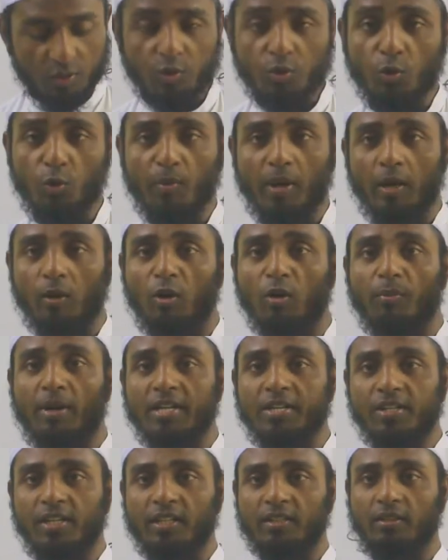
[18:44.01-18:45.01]
to my
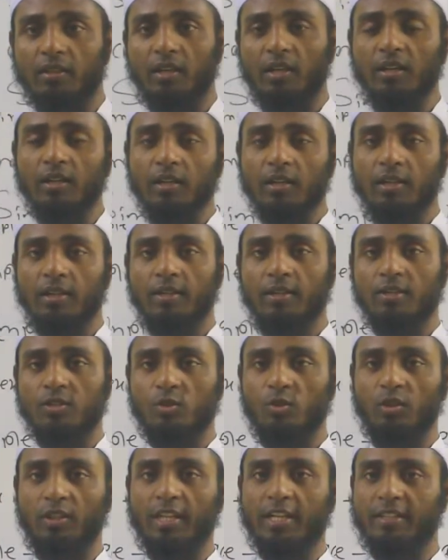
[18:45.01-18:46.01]
Almighty Allah,
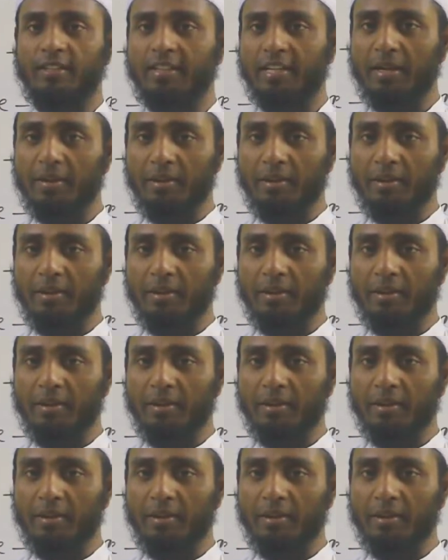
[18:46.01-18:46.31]
so that